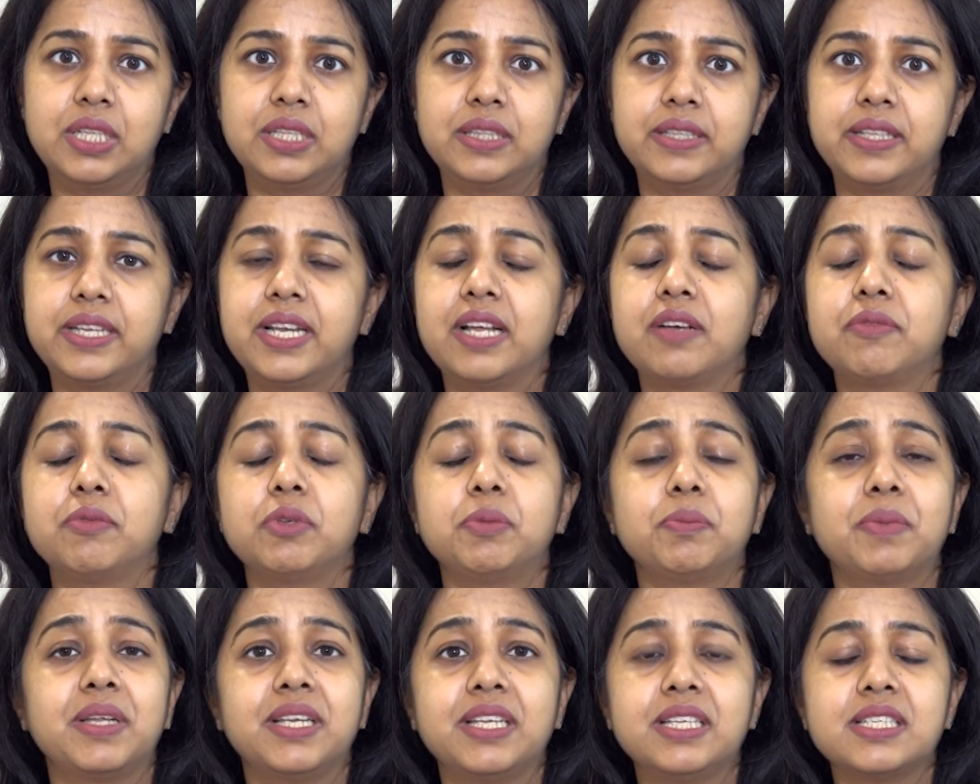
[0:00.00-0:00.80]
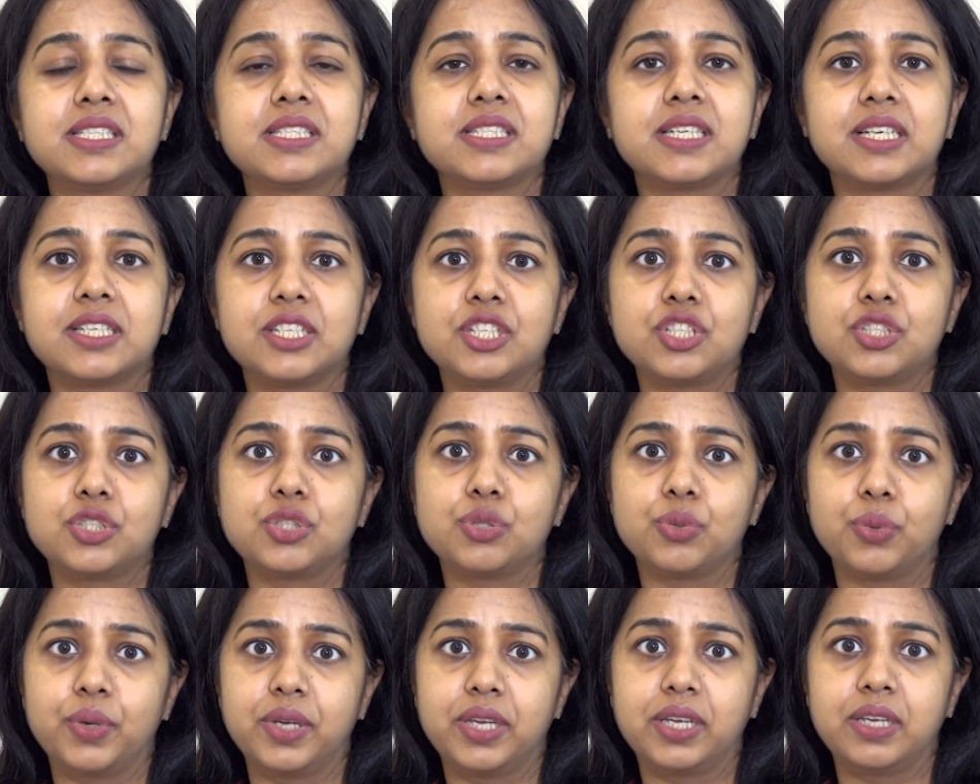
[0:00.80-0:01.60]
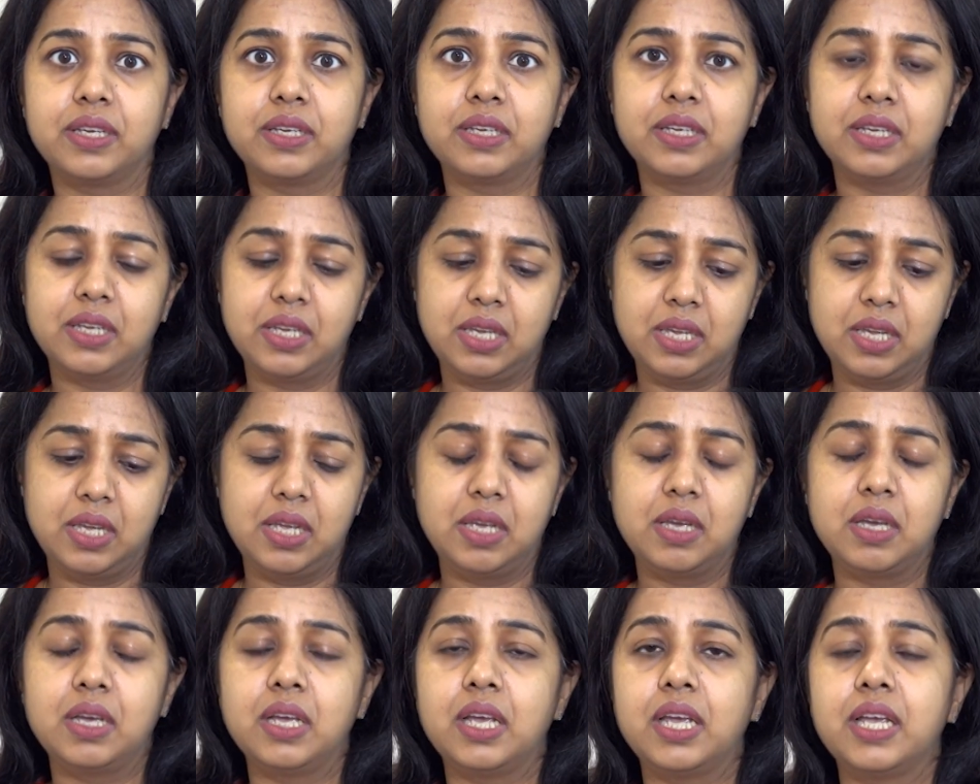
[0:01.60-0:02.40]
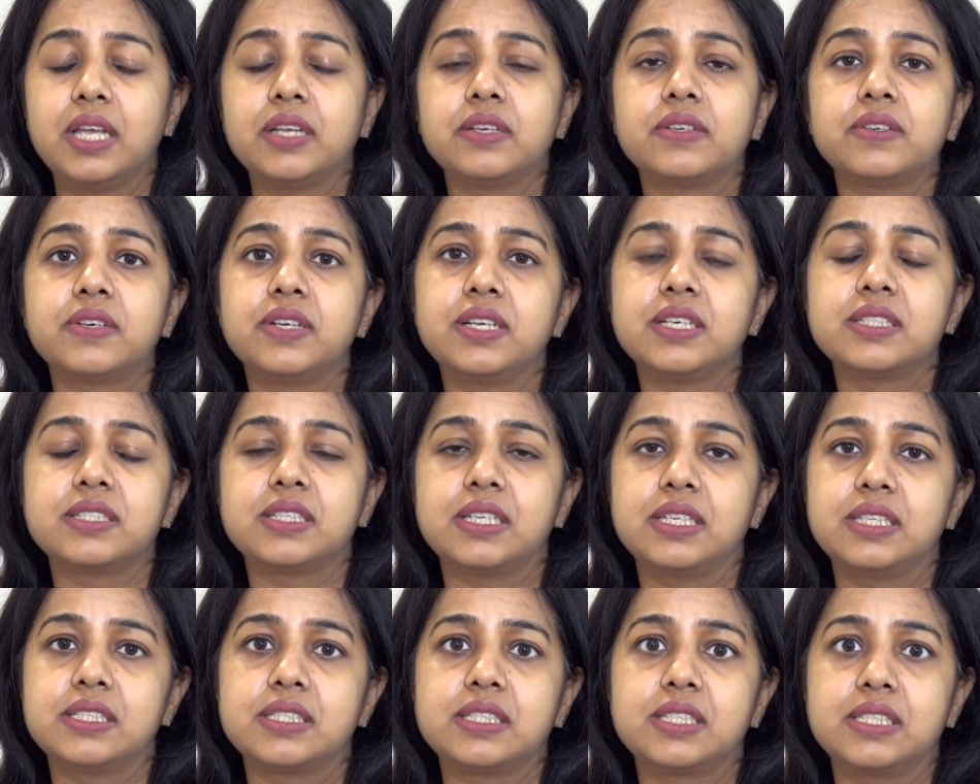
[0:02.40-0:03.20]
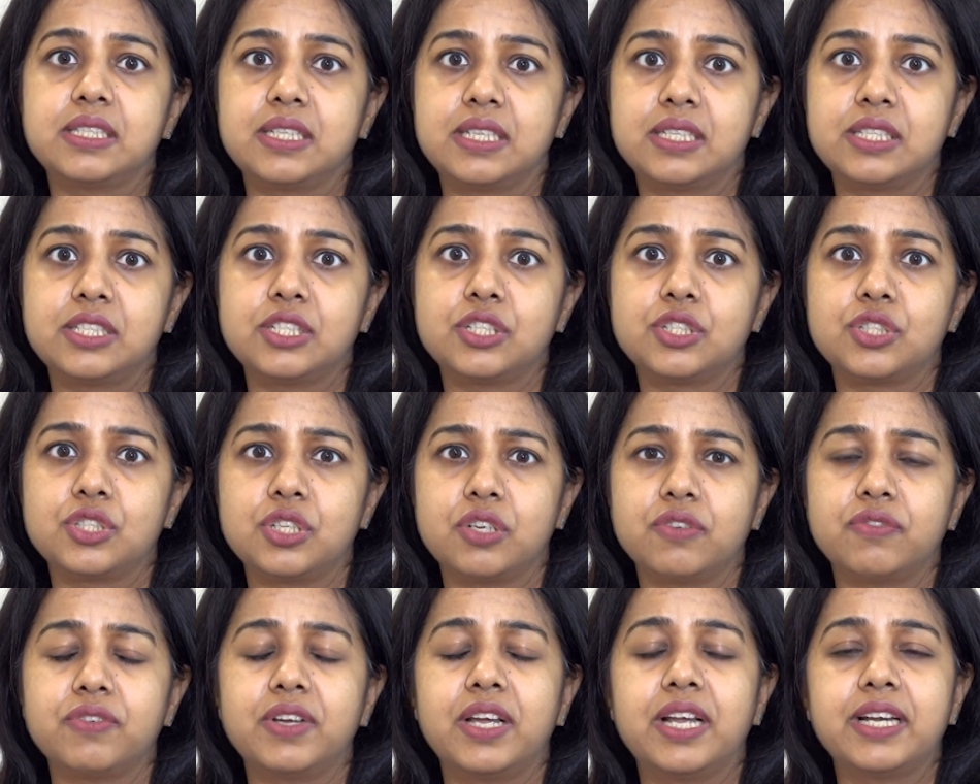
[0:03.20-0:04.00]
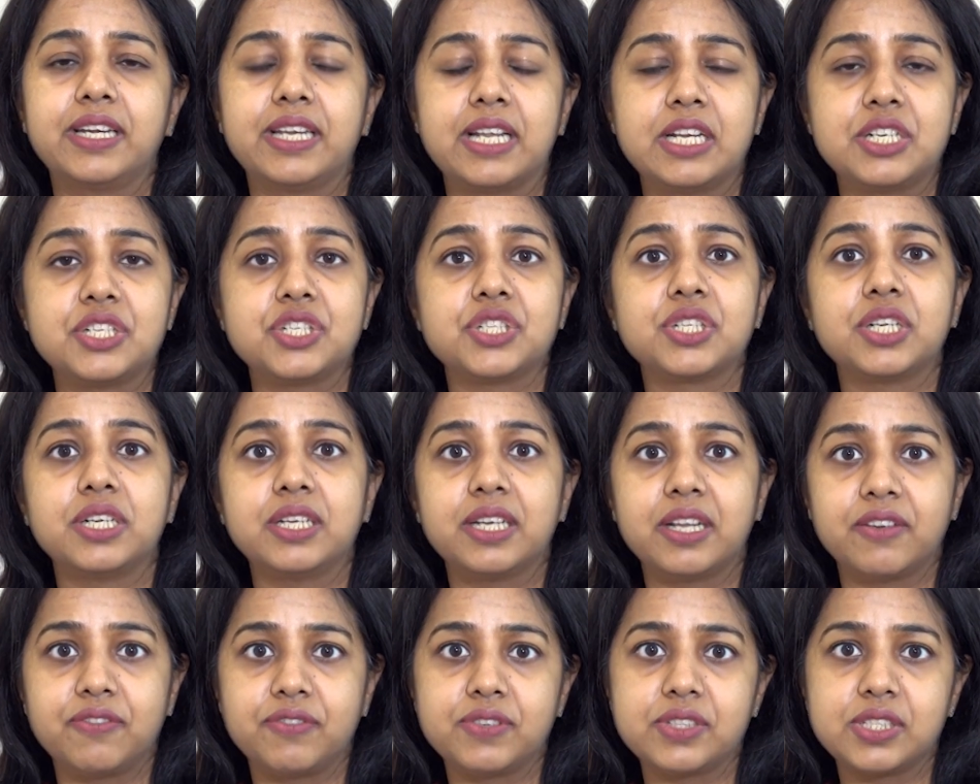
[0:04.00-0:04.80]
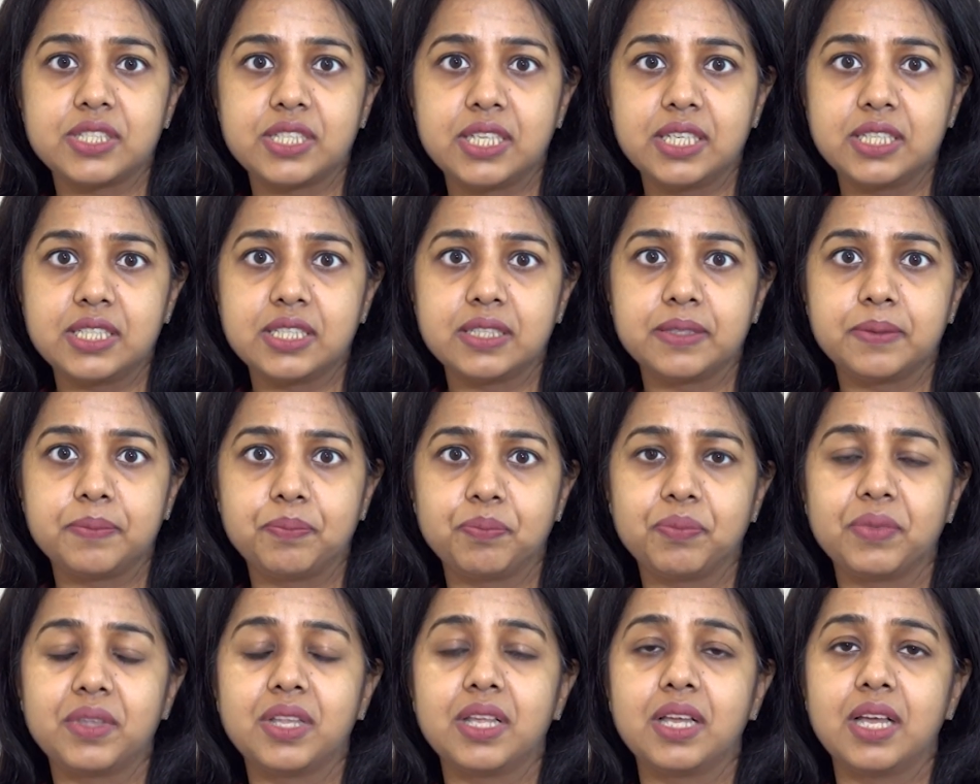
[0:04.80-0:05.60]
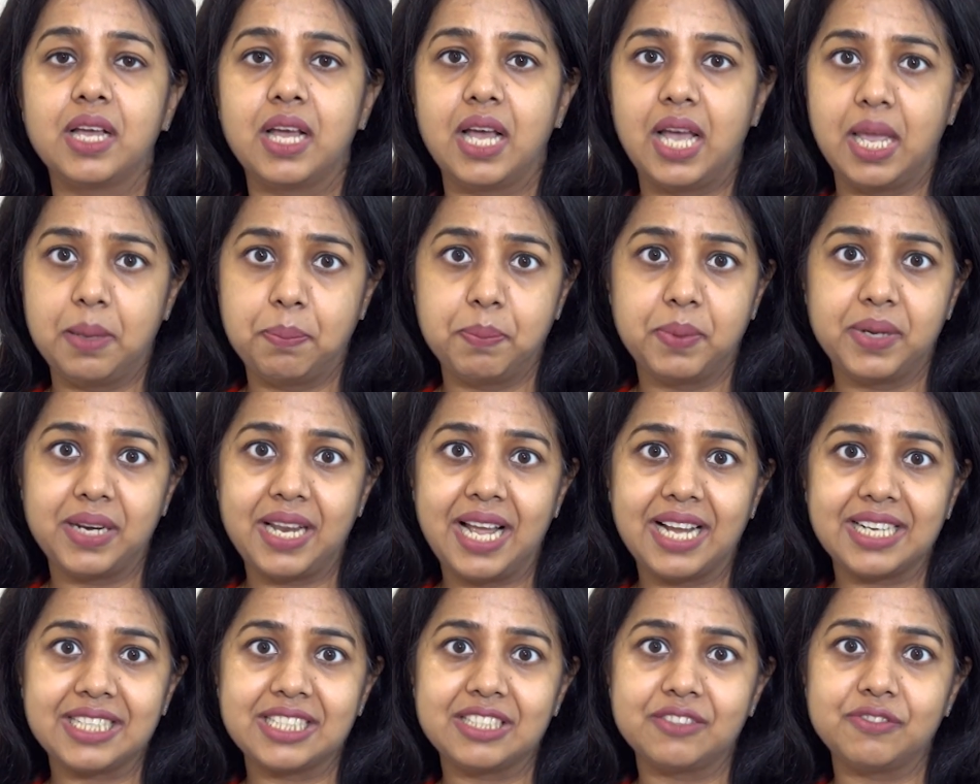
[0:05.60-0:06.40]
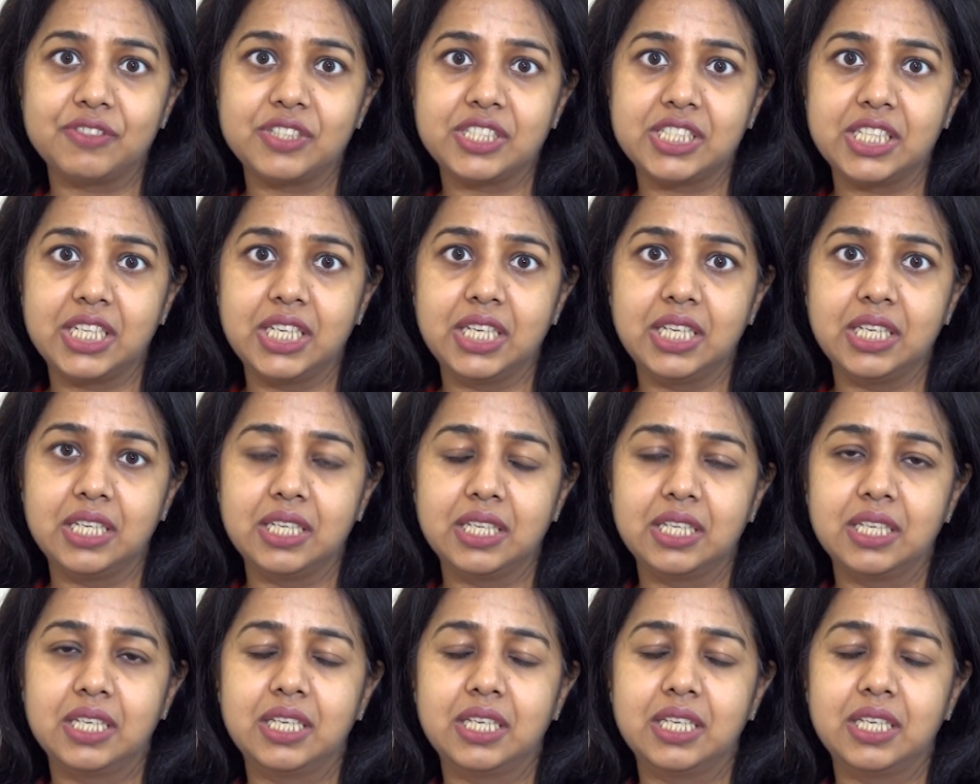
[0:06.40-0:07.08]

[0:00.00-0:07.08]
There have been many studies showing increased incidences of attention deficit, hyperactivity,